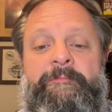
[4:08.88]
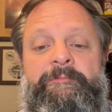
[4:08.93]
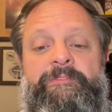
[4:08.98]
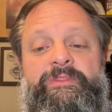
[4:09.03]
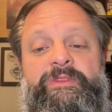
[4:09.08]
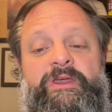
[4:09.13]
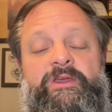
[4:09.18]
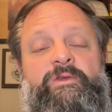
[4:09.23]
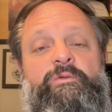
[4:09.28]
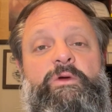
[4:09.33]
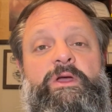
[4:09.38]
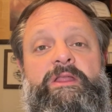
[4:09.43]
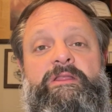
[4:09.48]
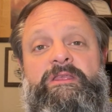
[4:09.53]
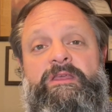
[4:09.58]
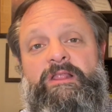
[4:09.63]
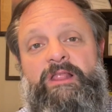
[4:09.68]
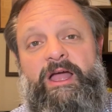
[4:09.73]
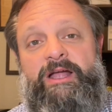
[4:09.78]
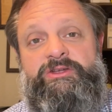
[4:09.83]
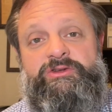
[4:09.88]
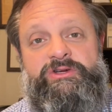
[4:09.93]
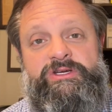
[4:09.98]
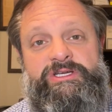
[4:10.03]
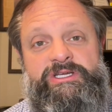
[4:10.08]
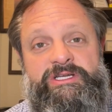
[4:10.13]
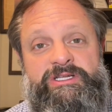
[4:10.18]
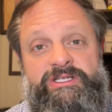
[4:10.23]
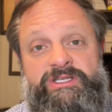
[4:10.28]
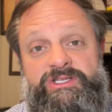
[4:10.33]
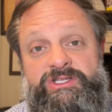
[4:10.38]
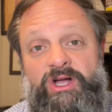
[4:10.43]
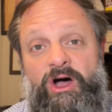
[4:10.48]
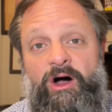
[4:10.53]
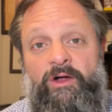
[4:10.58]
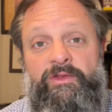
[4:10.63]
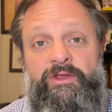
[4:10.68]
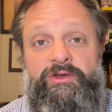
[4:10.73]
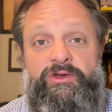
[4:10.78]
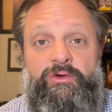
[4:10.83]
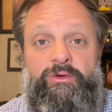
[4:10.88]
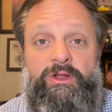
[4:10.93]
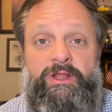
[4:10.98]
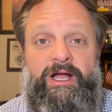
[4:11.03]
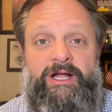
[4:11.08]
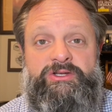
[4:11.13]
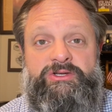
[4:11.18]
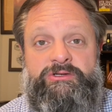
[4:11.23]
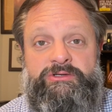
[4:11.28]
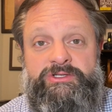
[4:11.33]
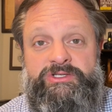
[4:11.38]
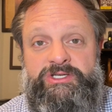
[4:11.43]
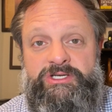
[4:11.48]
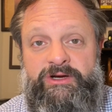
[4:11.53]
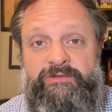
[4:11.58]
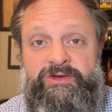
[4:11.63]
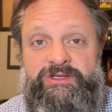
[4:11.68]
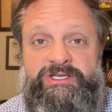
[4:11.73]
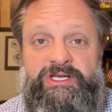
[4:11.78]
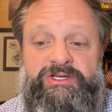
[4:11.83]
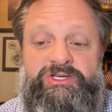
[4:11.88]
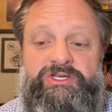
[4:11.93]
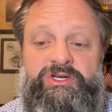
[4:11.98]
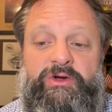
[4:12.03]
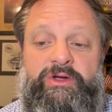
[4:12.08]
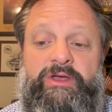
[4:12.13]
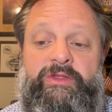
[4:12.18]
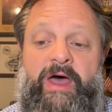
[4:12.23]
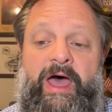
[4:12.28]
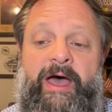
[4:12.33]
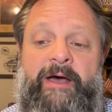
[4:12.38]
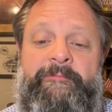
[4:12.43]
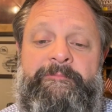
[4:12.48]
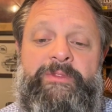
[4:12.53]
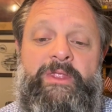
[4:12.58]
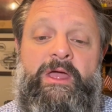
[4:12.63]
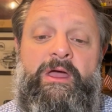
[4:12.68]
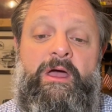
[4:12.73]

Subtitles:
This week the electrician installed the new electrical service. I'll show you that.